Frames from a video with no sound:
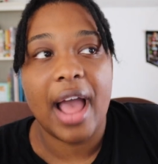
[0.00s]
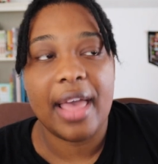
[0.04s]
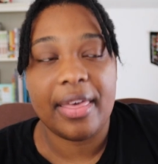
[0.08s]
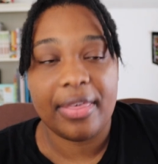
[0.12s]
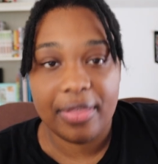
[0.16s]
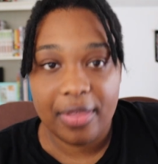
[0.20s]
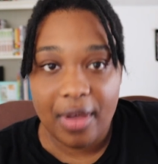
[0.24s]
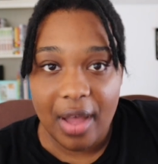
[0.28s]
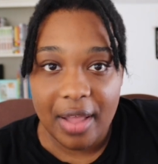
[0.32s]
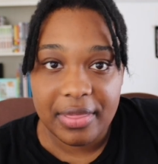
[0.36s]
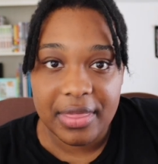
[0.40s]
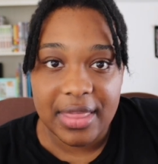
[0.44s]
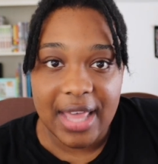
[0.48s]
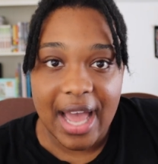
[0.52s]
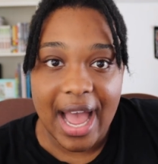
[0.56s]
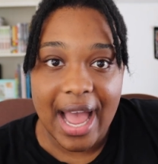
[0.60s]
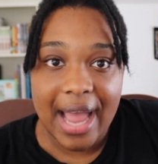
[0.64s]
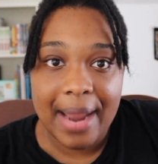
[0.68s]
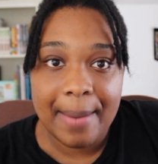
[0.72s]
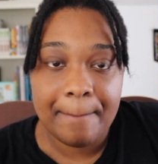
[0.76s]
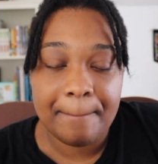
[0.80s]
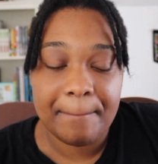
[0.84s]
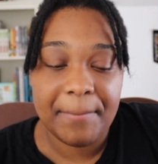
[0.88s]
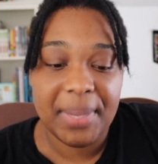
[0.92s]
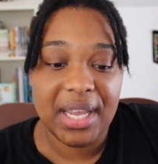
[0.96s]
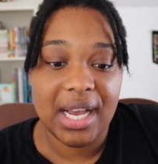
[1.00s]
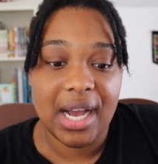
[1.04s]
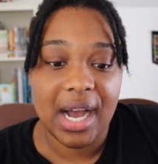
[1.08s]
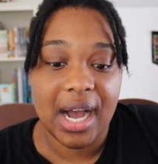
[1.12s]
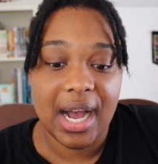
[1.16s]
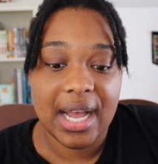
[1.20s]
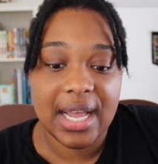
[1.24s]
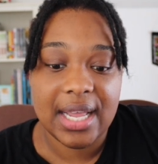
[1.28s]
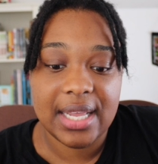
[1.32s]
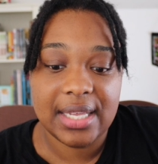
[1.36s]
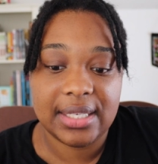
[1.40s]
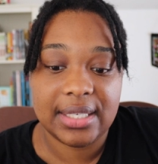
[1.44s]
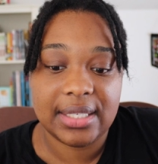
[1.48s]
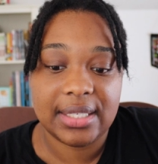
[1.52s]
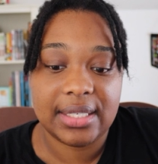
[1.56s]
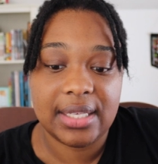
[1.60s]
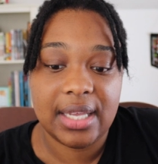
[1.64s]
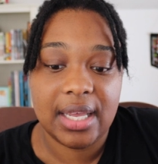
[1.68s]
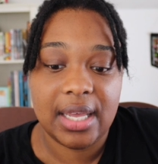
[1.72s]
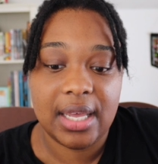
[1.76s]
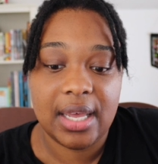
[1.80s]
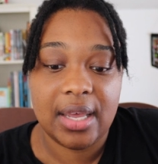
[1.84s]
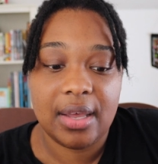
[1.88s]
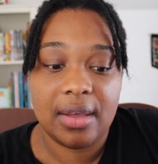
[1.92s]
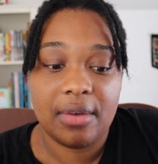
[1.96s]
I thought that because
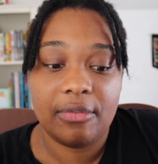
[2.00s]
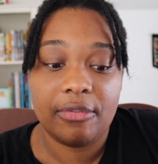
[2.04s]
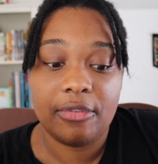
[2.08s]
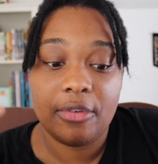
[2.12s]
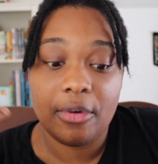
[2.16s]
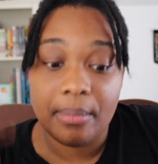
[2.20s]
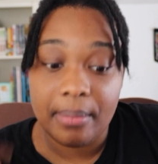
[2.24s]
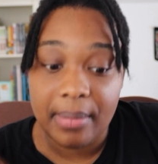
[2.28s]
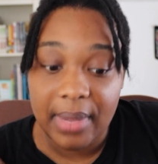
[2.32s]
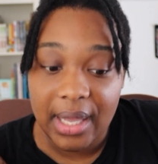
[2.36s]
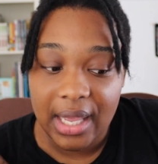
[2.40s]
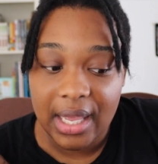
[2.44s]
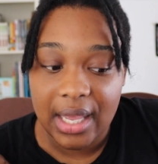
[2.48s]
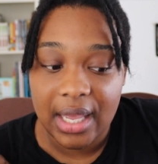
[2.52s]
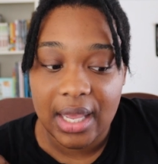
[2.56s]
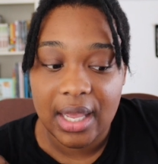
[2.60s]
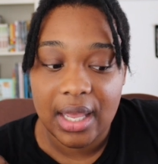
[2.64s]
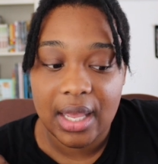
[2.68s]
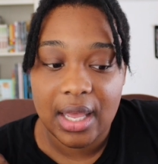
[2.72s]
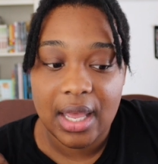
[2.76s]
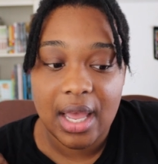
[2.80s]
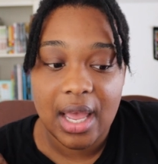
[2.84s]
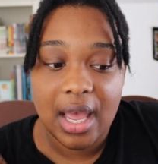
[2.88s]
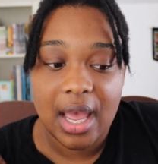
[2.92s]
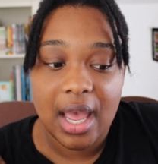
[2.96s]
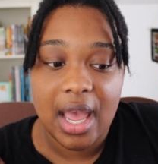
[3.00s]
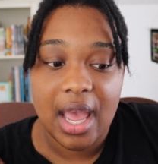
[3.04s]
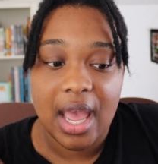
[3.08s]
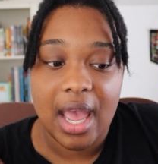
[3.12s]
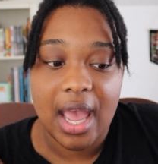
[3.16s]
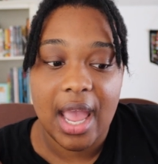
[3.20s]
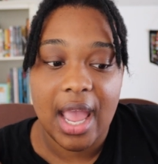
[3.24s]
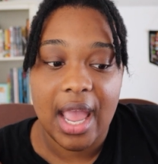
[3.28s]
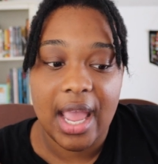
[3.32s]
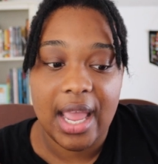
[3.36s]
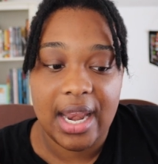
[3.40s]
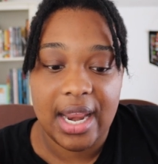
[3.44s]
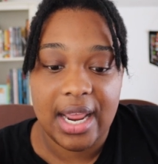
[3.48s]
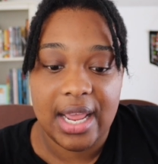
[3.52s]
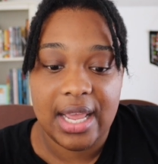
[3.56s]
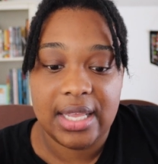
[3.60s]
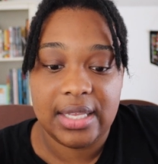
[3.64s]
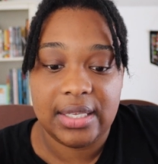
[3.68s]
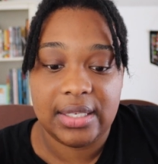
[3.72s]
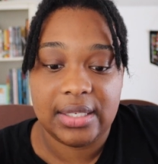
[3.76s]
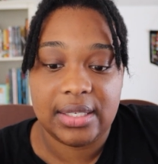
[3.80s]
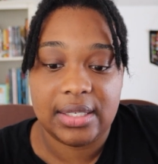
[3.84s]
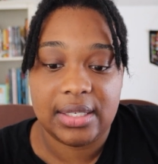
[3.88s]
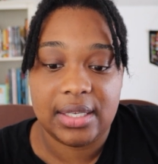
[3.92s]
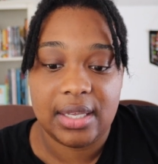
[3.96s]
for me, it
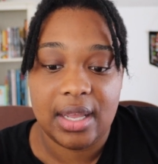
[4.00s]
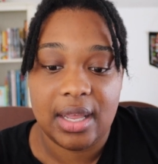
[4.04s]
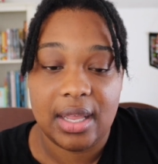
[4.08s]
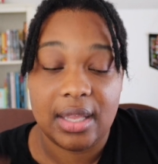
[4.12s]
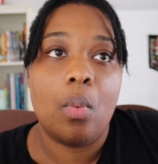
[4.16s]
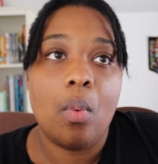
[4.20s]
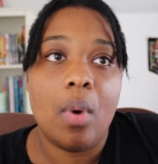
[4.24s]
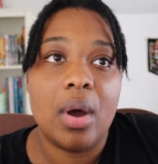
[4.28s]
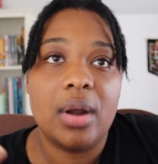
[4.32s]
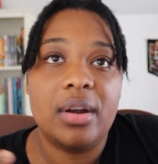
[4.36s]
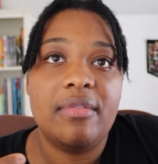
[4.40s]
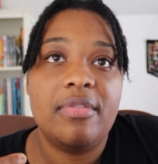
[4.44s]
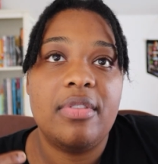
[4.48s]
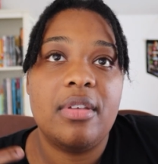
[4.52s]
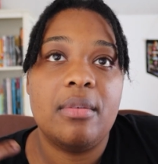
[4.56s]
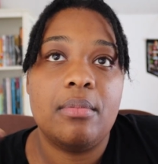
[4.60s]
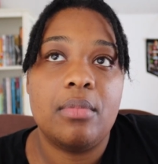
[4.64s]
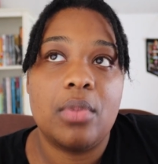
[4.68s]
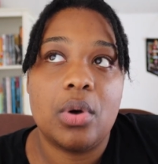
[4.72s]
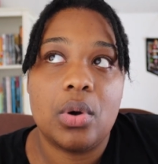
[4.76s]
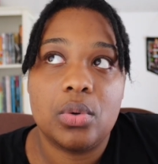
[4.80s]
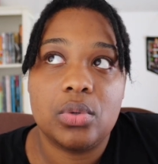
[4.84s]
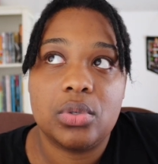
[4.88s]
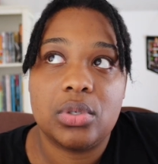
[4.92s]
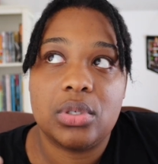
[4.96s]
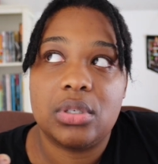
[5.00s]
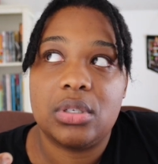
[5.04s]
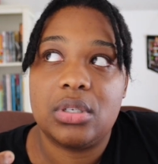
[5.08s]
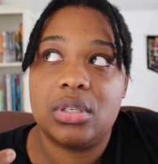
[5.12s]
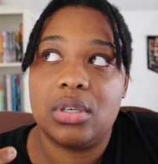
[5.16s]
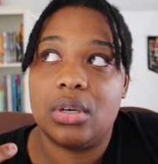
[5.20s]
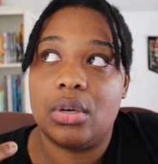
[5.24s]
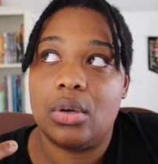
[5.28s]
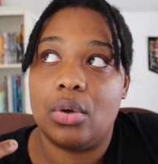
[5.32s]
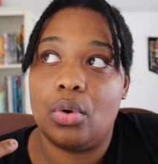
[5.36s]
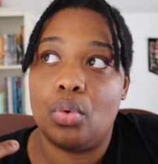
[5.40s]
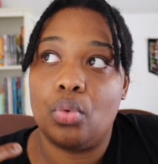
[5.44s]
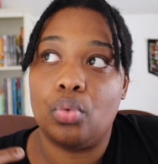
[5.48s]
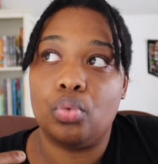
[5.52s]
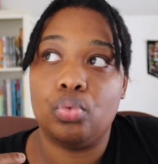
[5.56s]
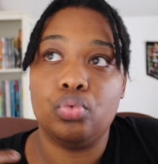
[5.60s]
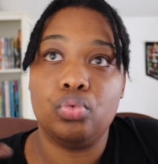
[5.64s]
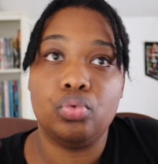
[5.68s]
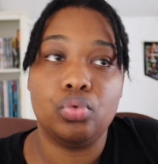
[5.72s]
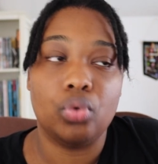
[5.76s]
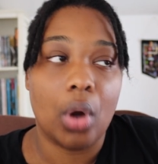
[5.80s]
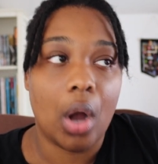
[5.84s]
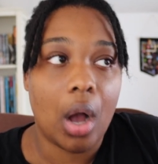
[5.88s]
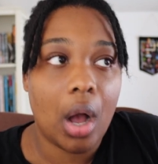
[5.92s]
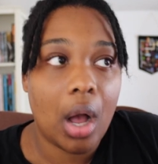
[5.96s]
is one of the most
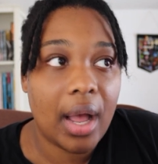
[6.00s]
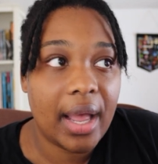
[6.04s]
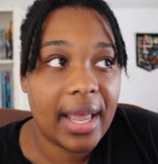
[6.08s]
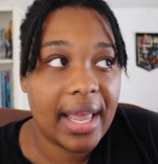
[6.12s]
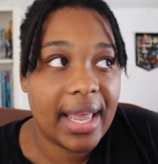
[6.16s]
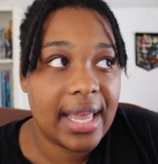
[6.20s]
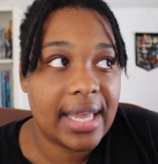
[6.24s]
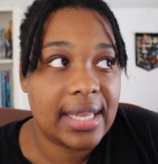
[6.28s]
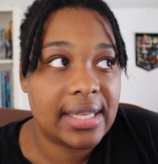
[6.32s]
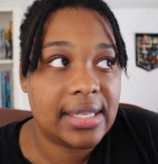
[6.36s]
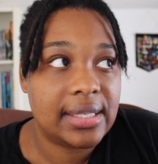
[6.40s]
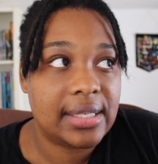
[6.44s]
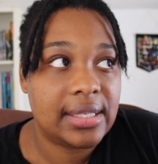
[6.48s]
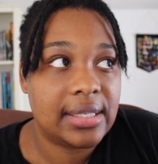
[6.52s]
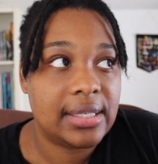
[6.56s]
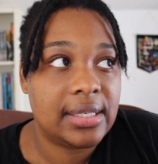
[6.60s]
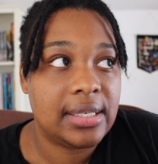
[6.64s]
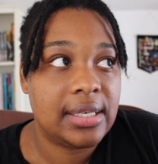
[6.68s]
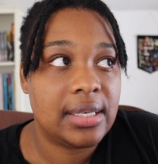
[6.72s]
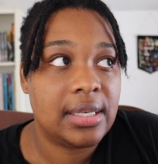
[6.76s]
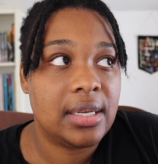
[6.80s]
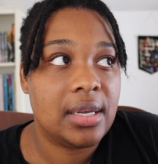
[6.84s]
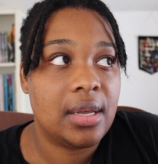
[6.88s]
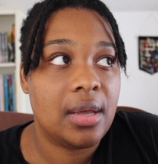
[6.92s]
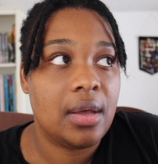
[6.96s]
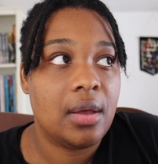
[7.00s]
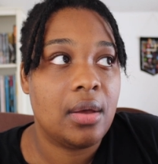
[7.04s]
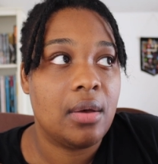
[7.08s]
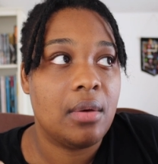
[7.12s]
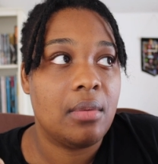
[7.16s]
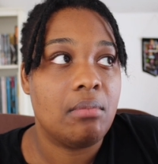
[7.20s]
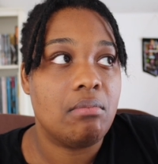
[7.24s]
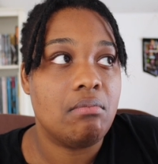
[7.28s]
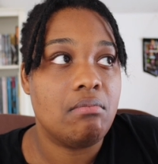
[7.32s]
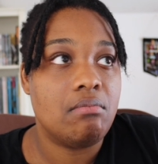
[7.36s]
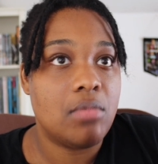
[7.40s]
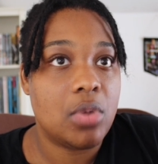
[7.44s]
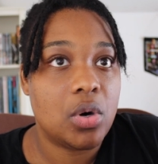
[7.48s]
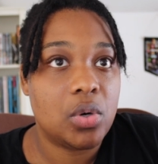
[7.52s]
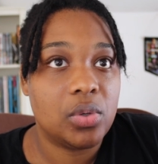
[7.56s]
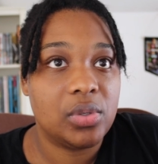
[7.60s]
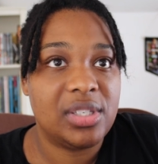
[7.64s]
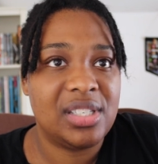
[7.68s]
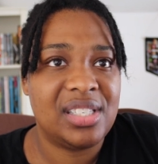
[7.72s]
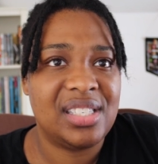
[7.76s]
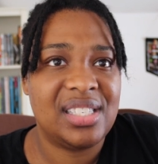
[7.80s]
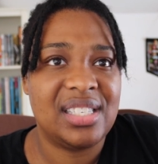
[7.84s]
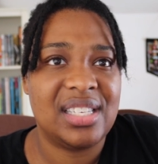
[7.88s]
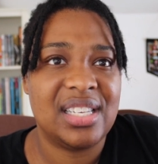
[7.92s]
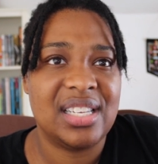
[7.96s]
rawest,
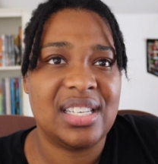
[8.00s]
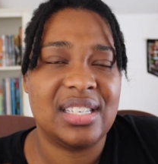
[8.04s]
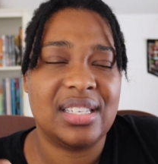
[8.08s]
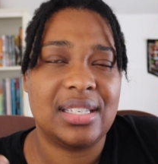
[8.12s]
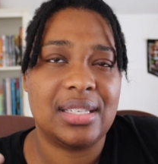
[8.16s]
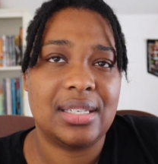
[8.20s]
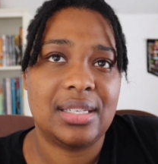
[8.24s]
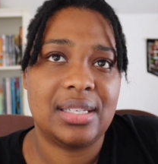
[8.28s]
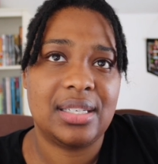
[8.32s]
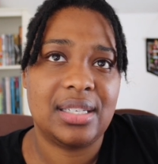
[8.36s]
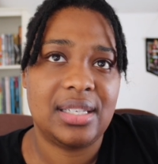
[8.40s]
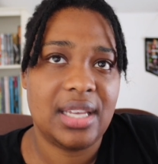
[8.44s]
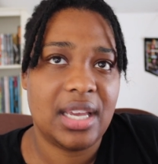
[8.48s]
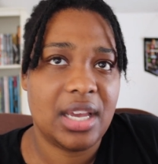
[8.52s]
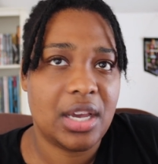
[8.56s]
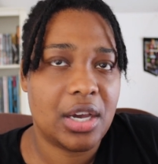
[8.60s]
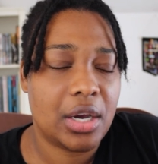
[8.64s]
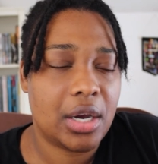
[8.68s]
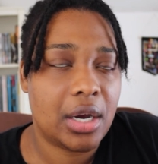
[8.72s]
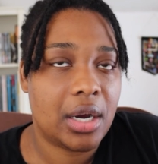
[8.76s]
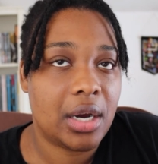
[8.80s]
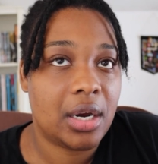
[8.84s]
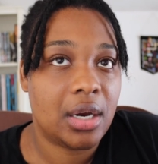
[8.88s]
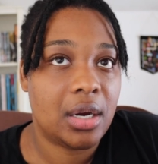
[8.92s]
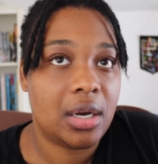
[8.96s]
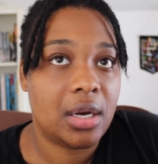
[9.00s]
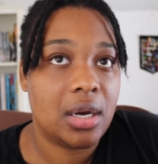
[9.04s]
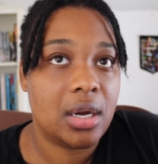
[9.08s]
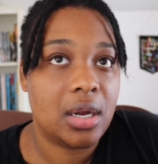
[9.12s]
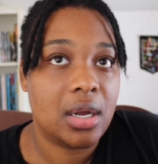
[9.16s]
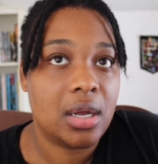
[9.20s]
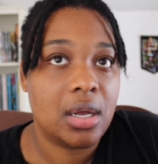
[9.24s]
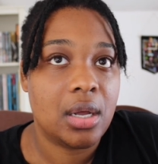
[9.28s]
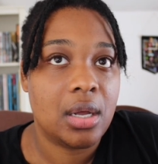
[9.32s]
most sincere,